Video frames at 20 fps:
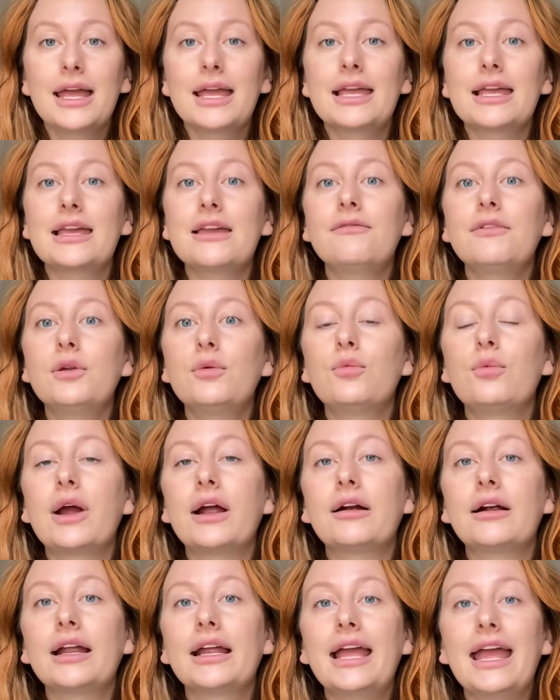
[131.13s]
Even
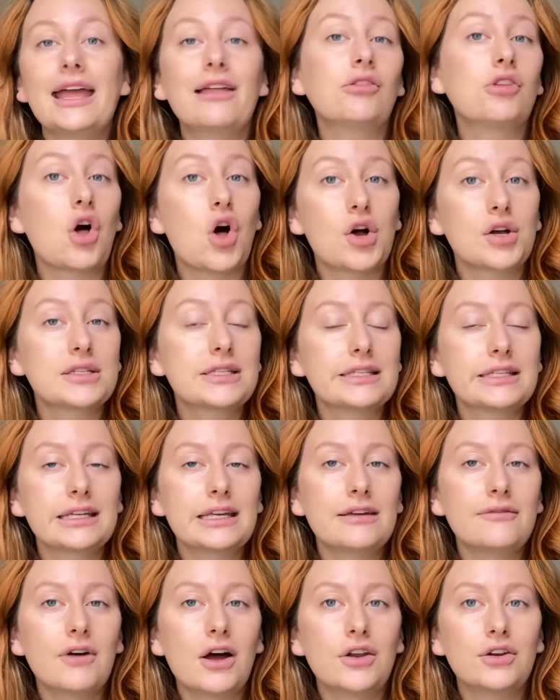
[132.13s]
wearing a long
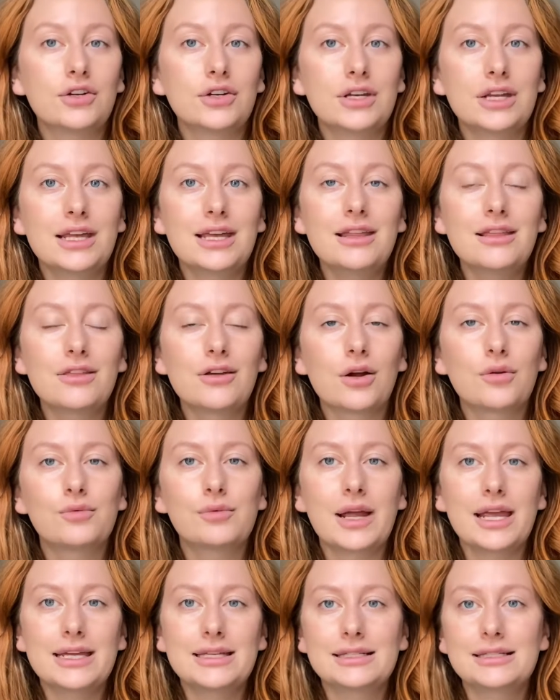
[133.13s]
sleeve underneath are
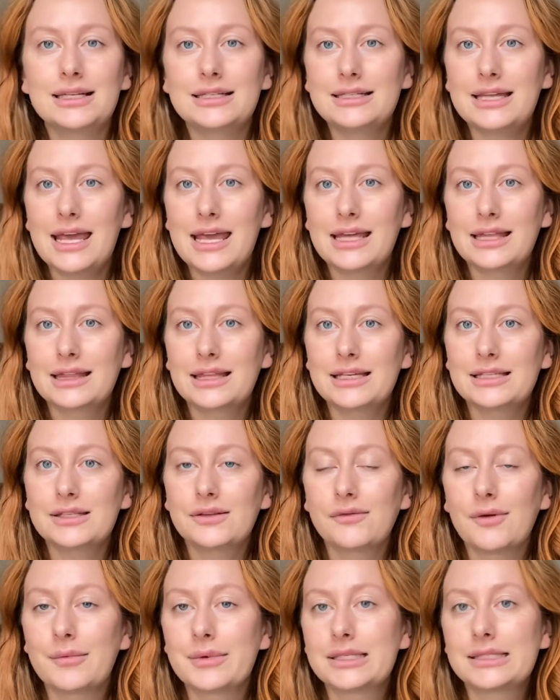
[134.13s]
ways to take
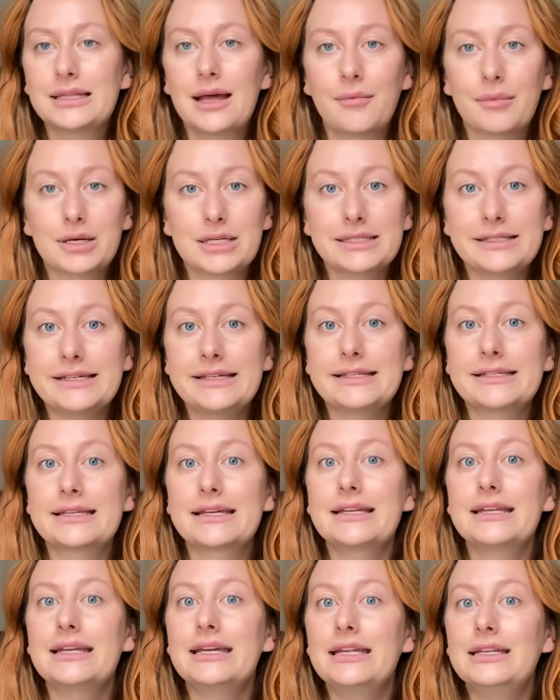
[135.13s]
this from a summer
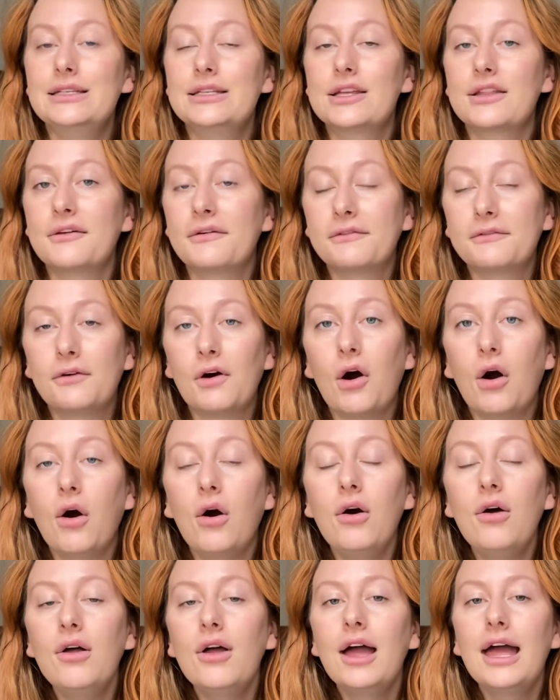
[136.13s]
season into the
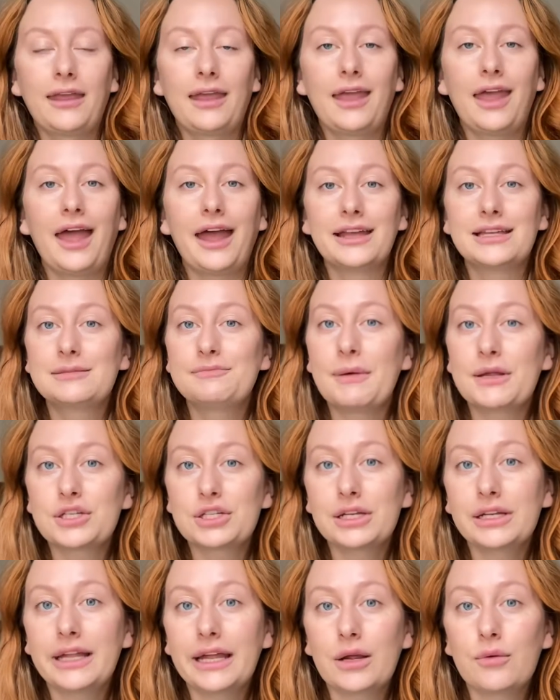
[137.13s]
fall. I
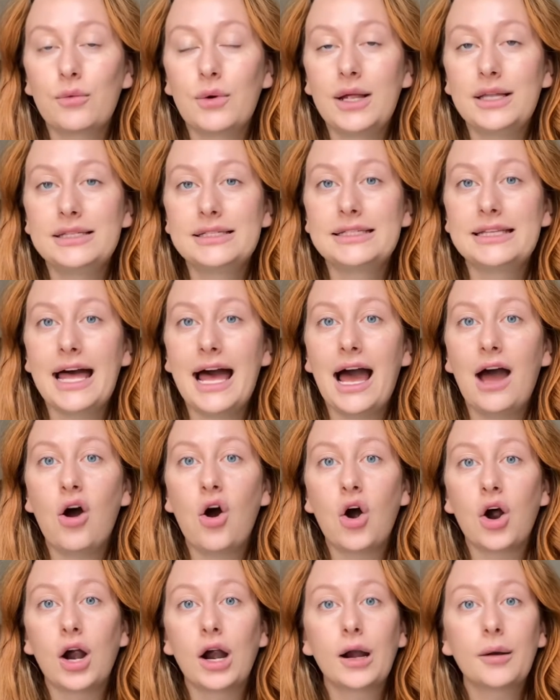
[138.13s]
especially like ones that
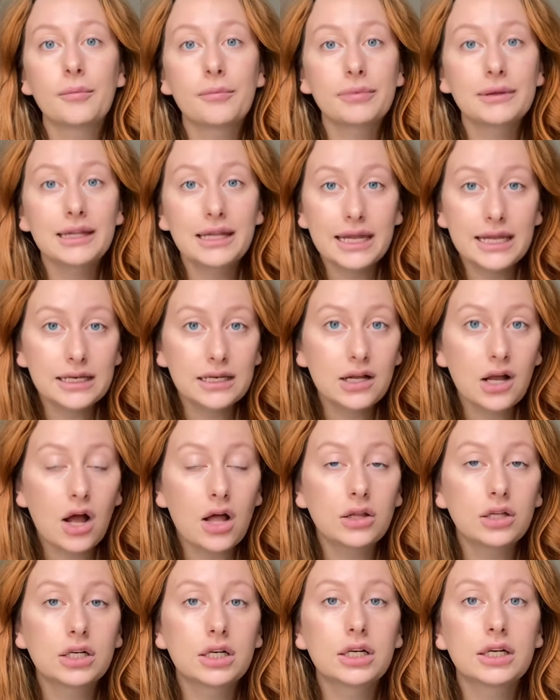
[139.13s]
are plain
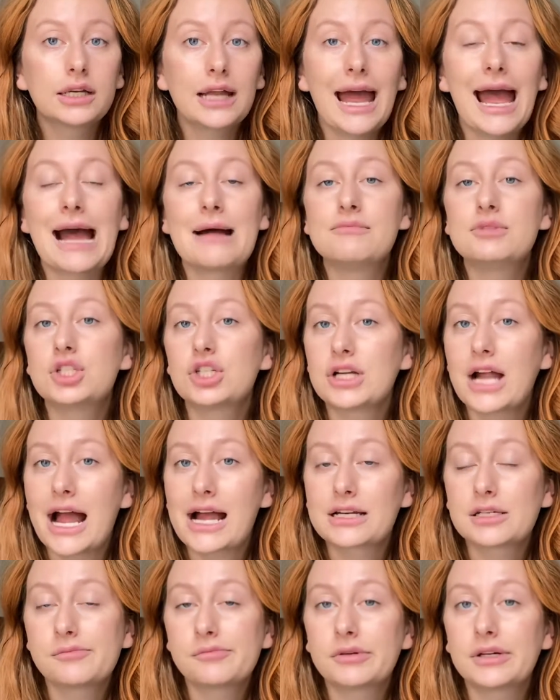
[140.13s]
colored,
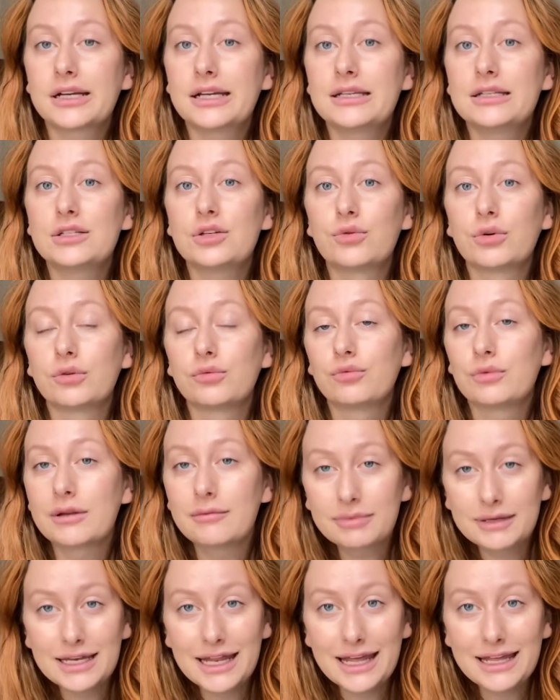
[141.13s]
abstract print, or
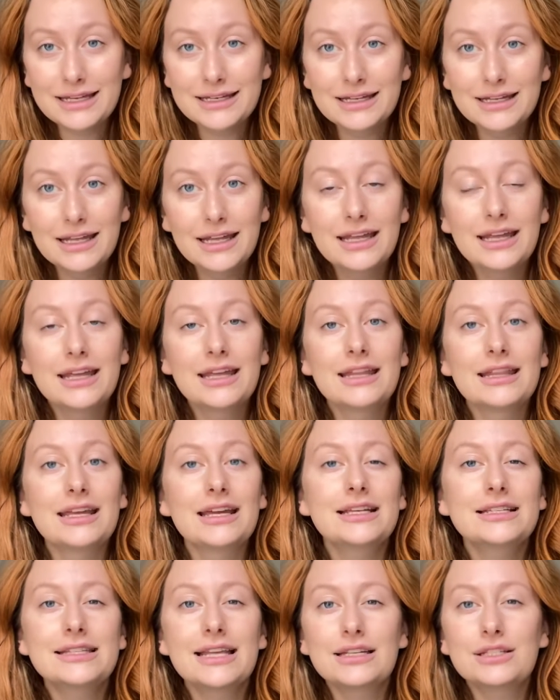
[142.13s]
rib knit.
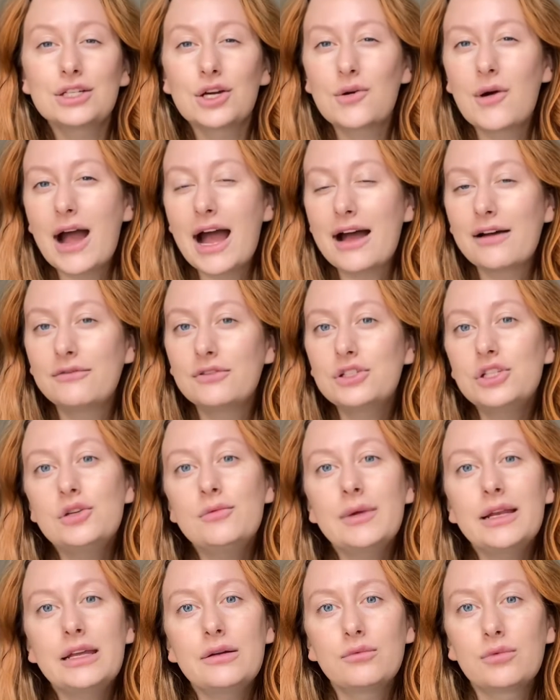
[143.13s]
Things that don't have too
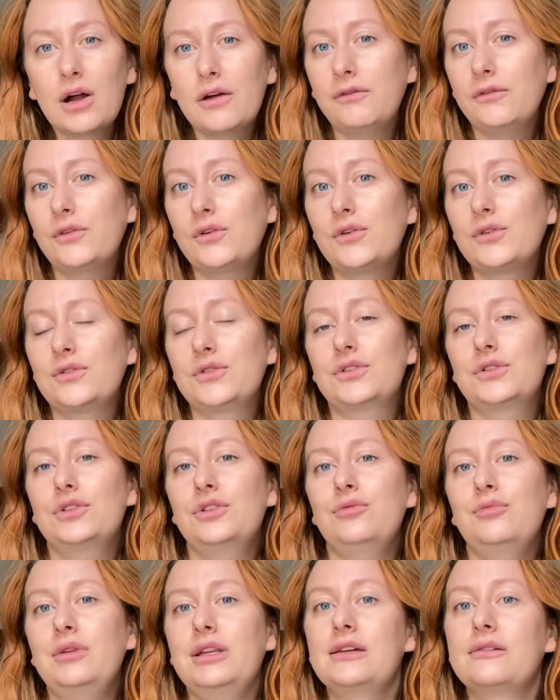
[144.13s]
many ruffles,
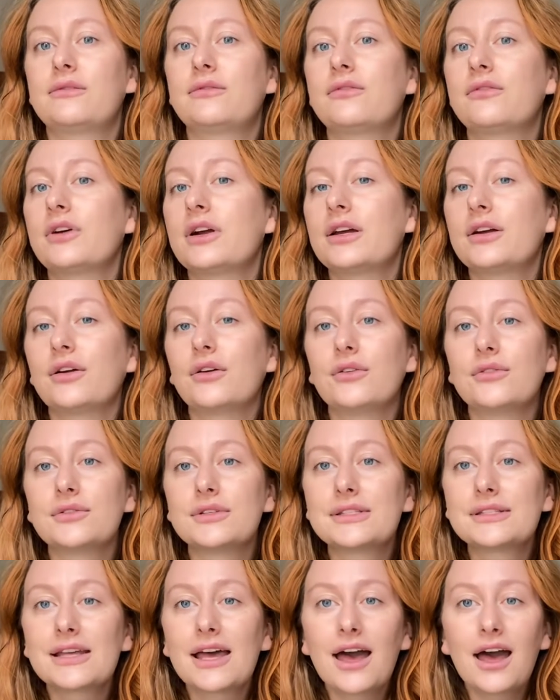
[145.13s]
too many frills,